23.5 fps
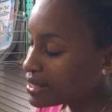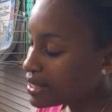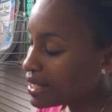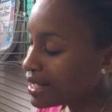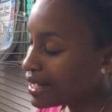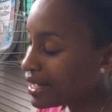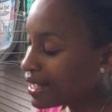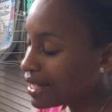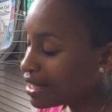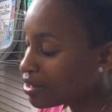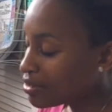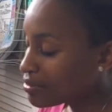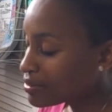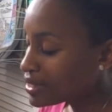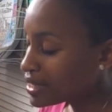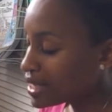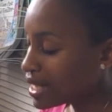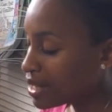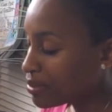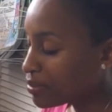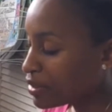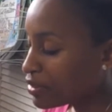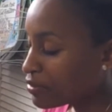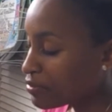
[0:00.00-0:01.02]
ahead of
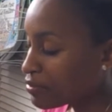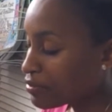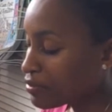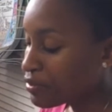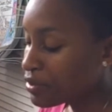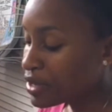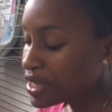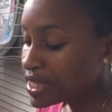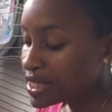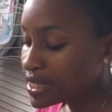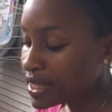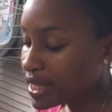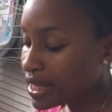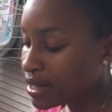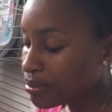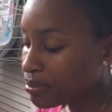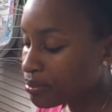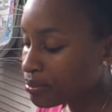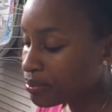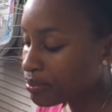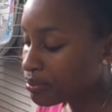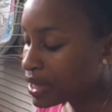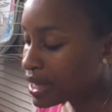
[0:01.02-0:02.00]
time and freeze them?